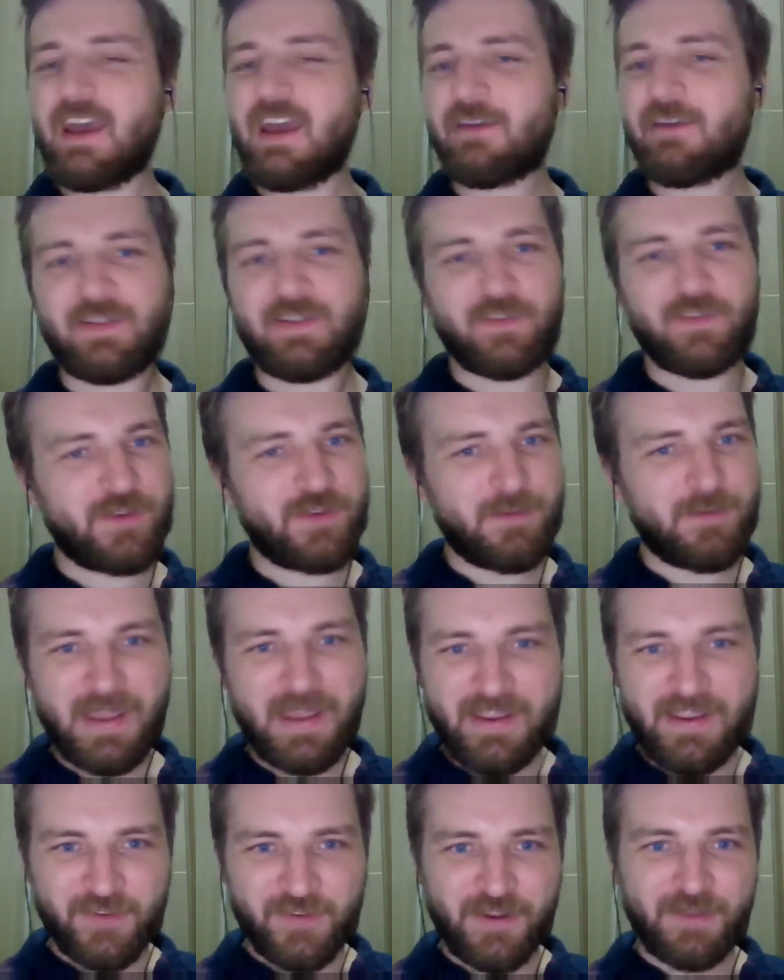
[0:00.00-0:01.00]
that's an
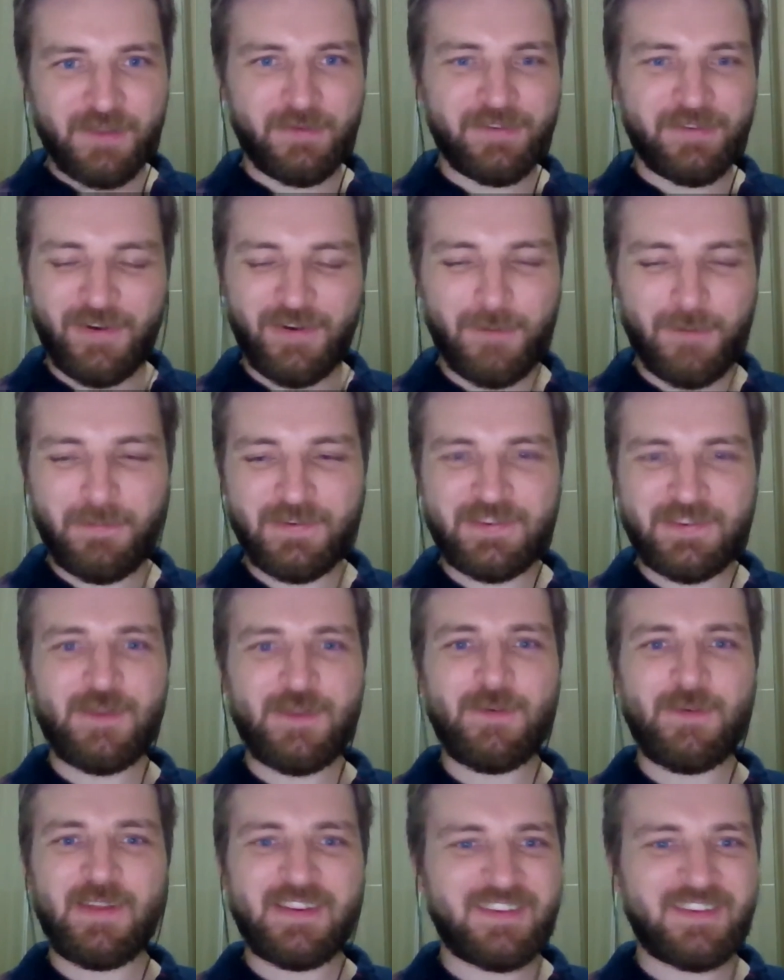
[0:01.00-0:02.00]
amazing
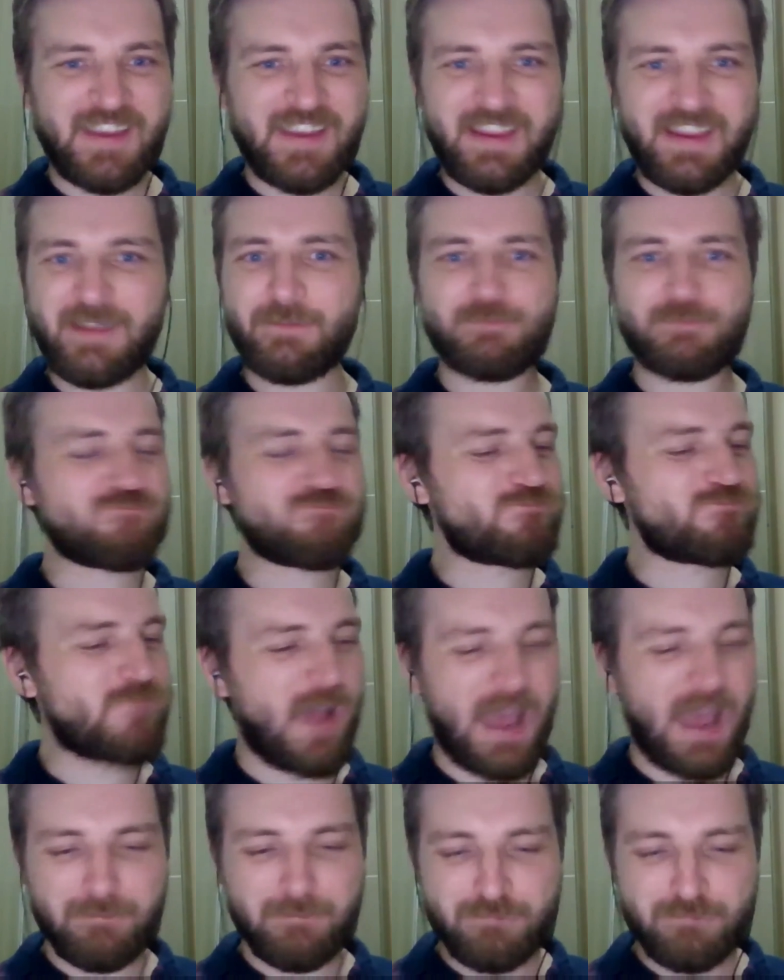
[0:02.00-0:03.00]
opportunity,
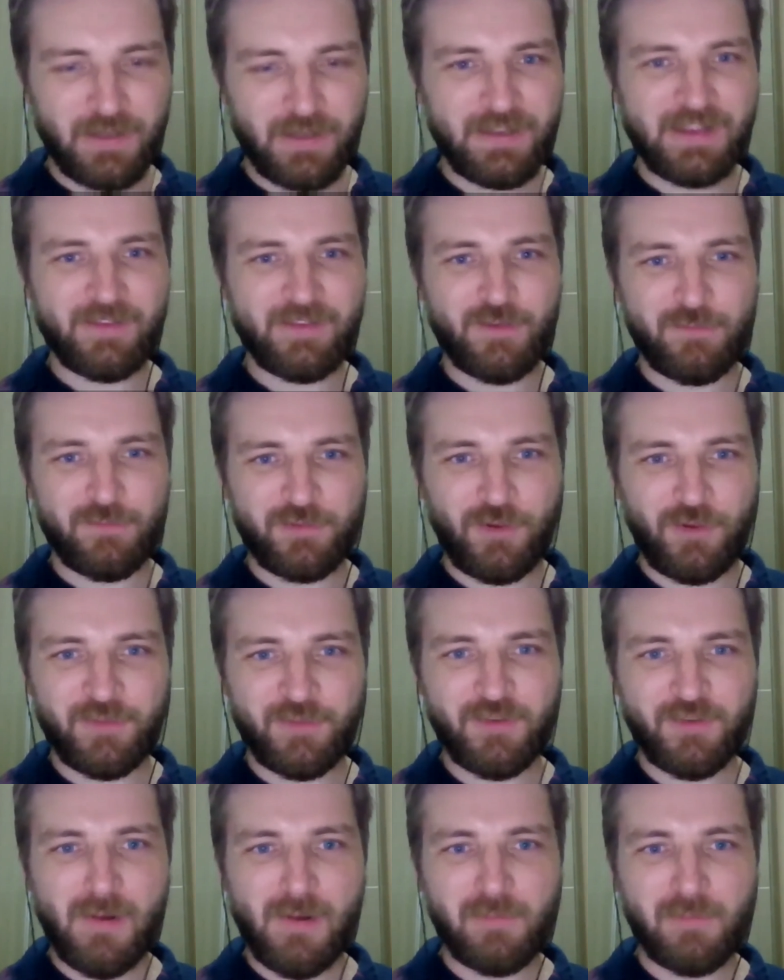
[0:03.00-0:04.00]
and billions of
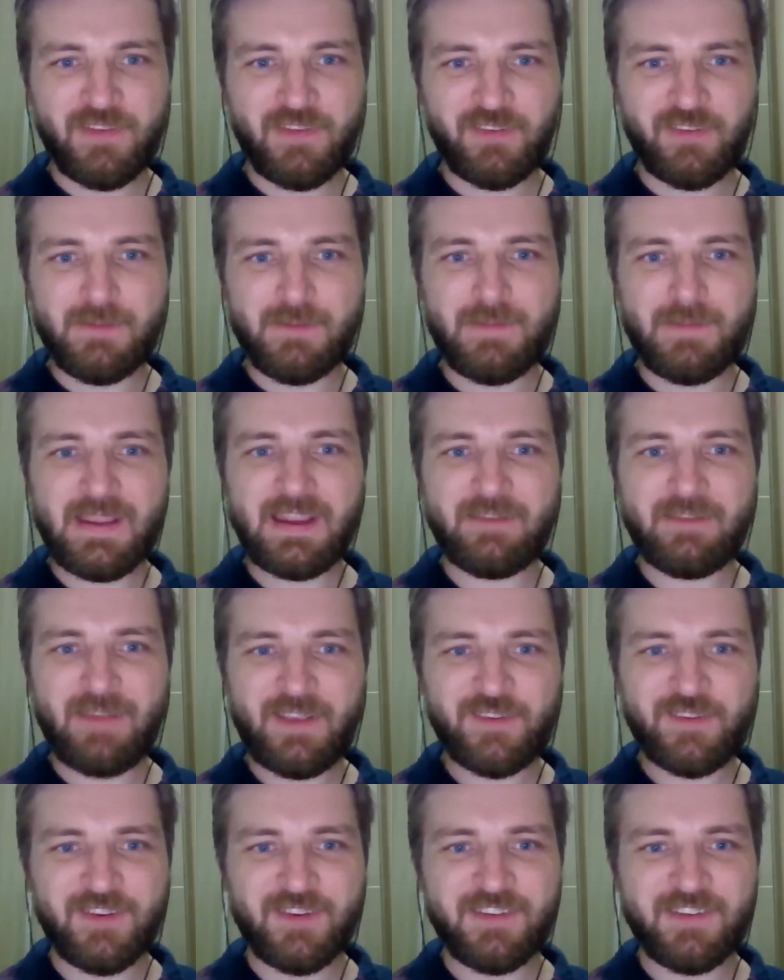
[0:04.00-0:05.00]
dollars are obviously being
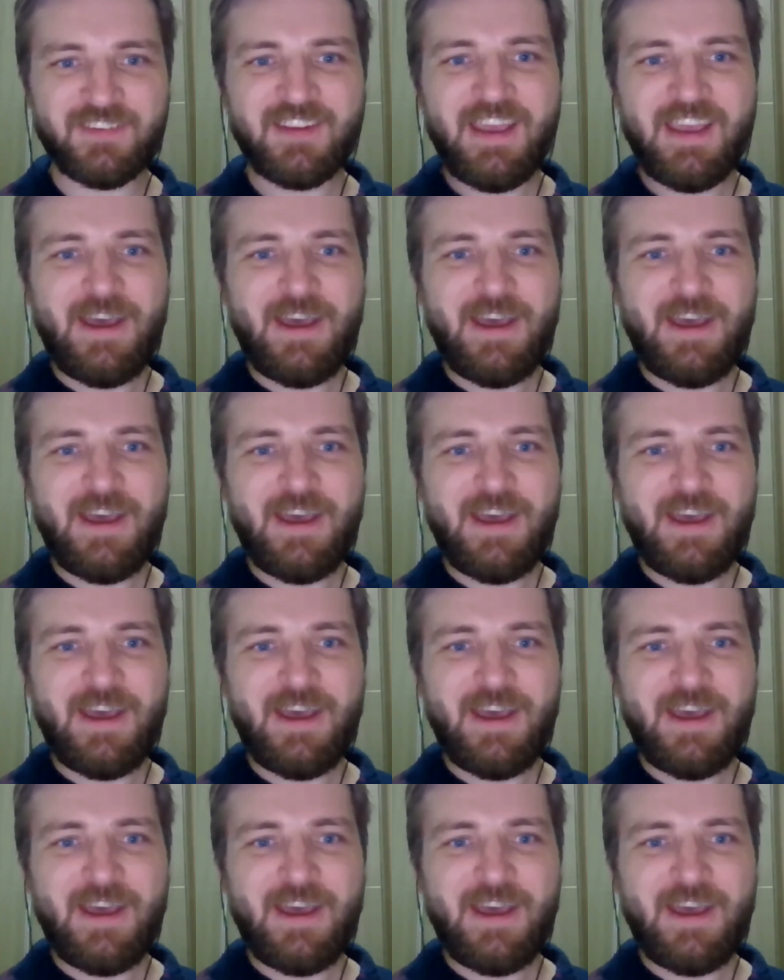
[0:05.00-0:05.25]
invested.